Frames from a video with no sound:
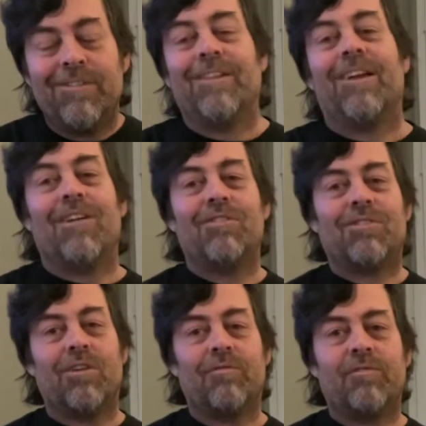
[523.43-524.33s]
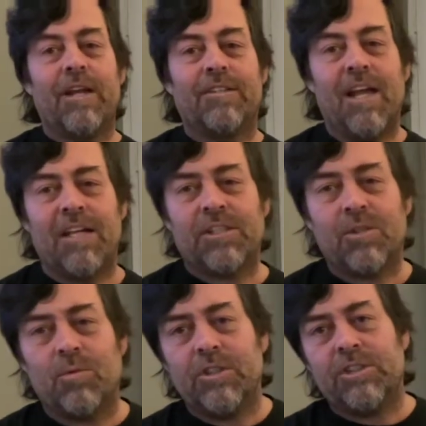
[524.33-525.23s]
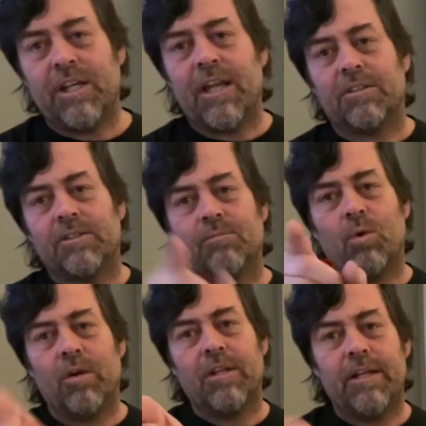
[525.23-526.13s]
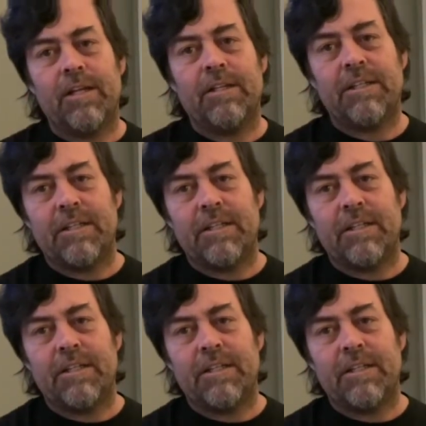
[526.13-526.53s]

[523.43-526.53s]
Have yourself a fantastic one. Check out some more Lenny.